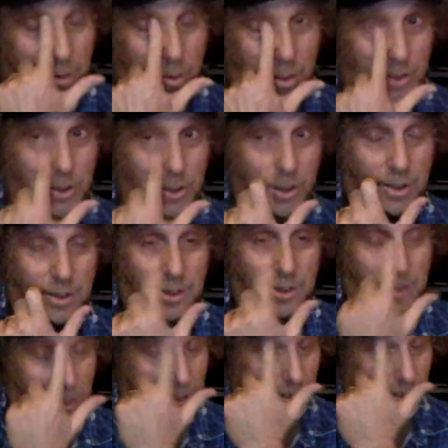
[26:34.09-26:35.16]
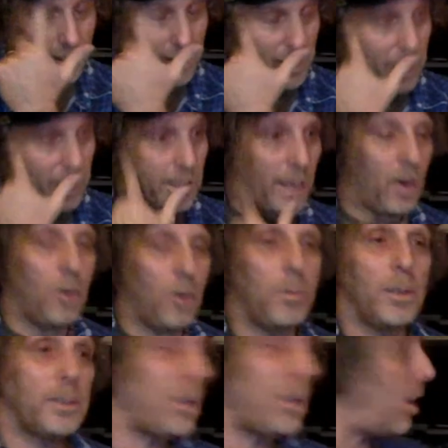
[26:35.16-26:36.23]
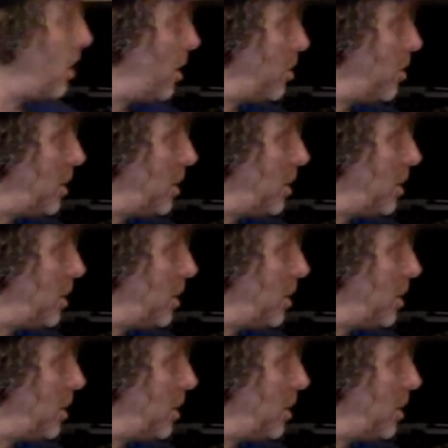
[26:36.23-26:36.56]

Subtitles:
questions, and they almost all